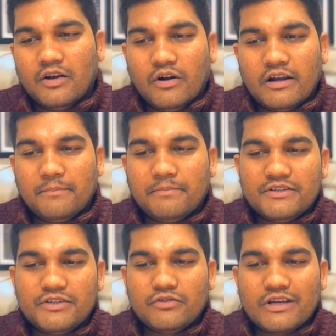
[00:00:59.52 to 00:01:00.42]
What
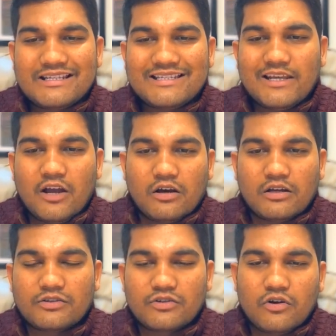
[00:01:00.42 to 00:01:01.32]
happens? You can see a
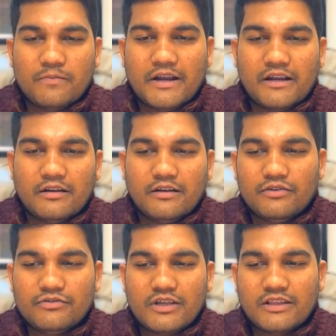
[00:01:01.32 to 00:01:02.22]
horoscope and
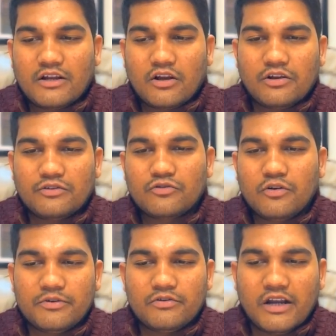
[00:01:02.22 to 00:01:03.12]
using that
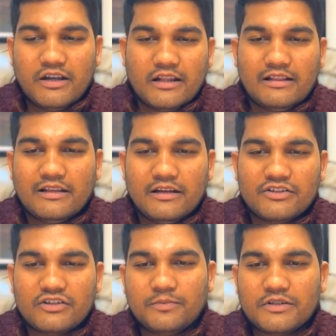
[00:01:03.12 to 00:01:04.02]
horoscope, you can tell the
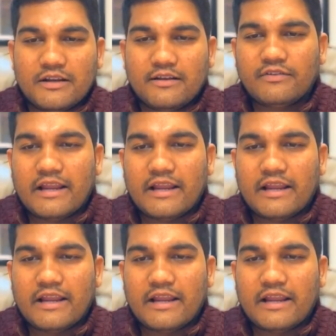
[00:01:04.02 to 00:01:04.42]
description of